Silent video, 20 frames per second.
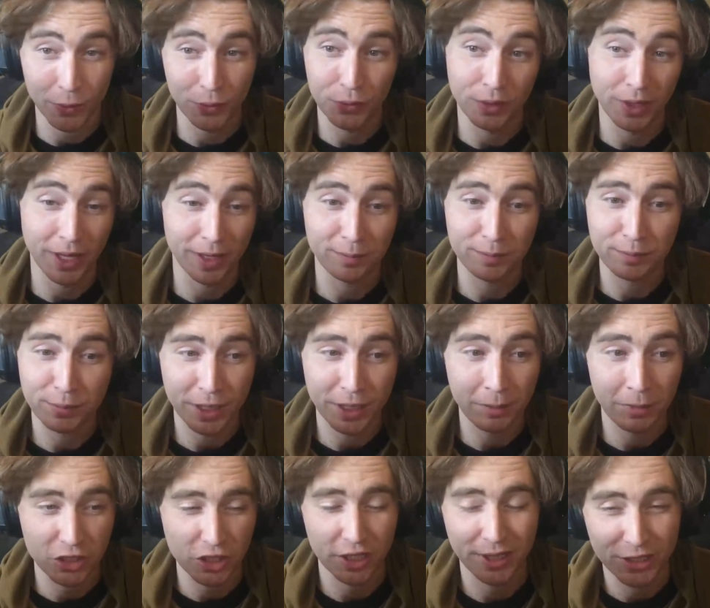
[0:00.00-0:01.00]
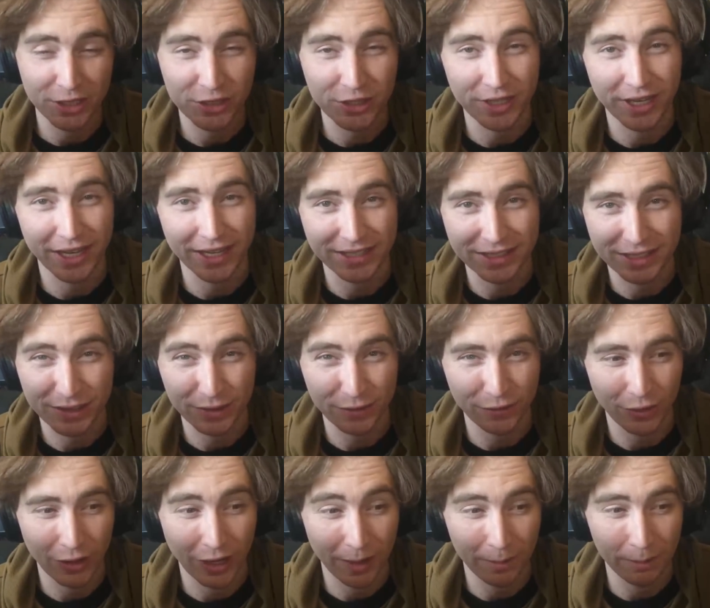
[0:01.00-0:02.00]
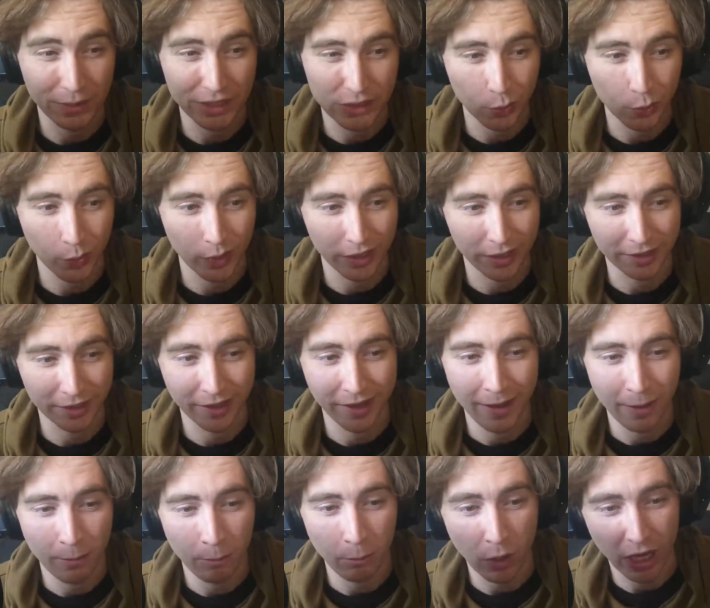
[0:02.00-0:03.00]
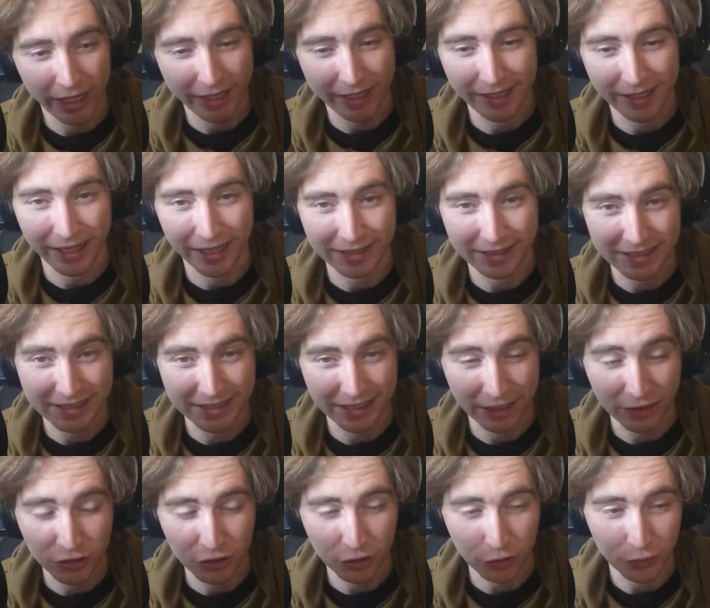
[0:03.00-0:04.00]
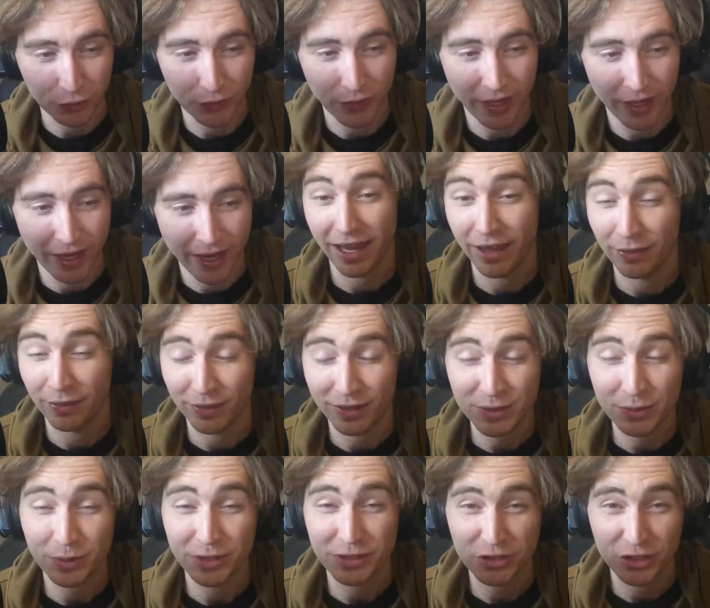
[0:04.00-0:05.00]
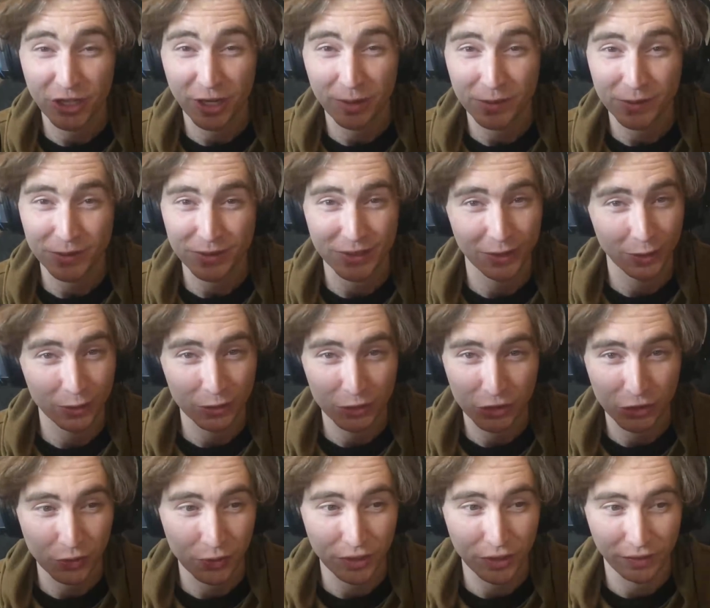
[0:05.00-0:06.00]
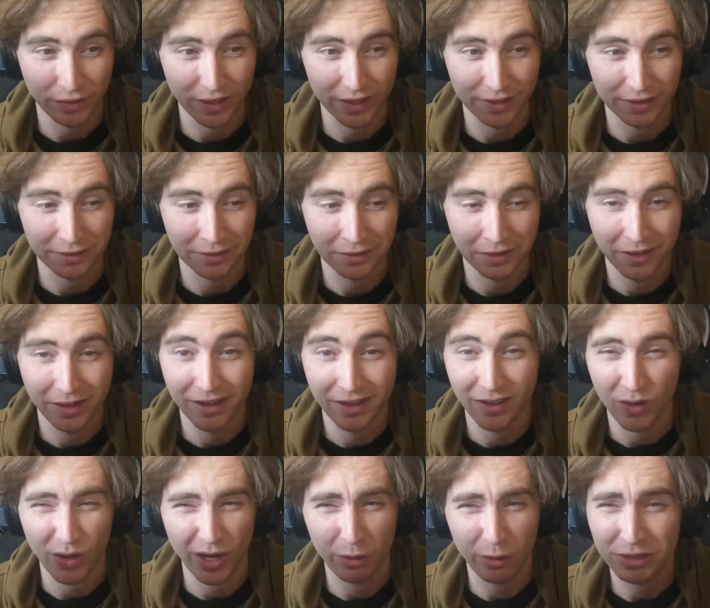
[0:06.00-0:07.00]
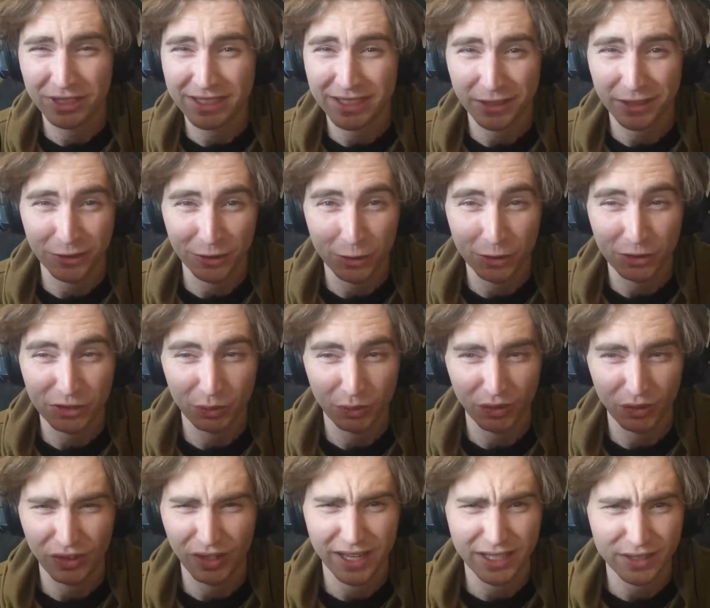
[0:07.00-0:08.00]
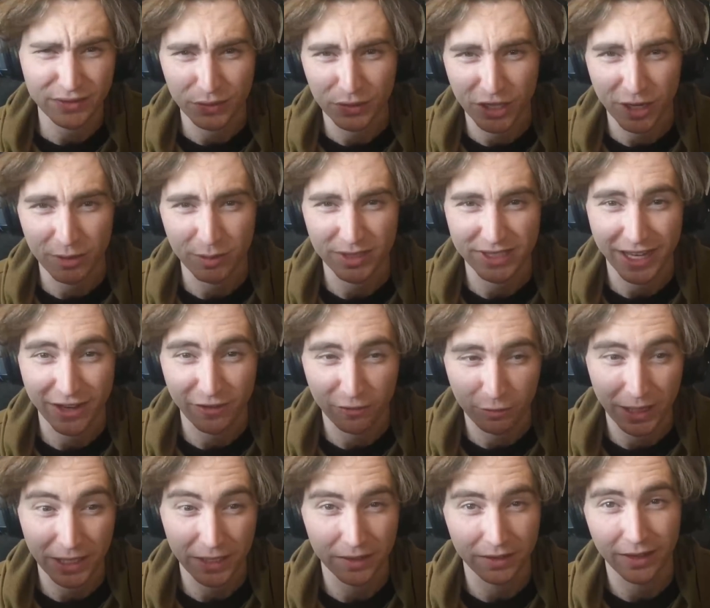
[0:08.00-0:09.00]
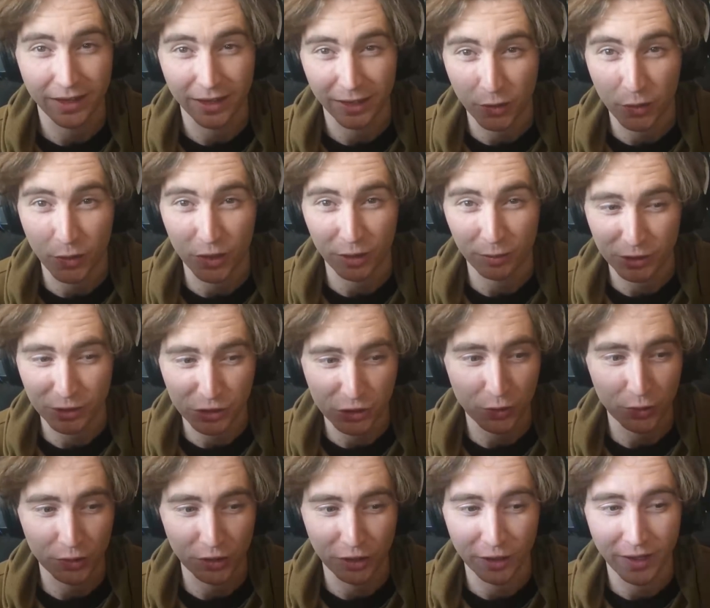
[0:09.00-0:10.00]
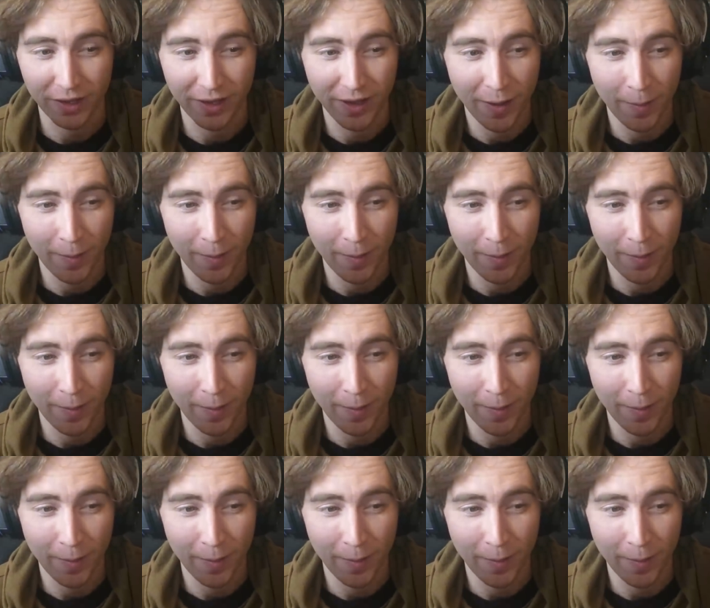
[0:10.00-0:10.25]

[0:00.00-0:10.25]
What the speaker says: like pretty much initiates the fight between Mikey and Senju. And this week's chapter is a lot shorter than, I wouldn't say usual. The last few chapters have been quite a bit shorter,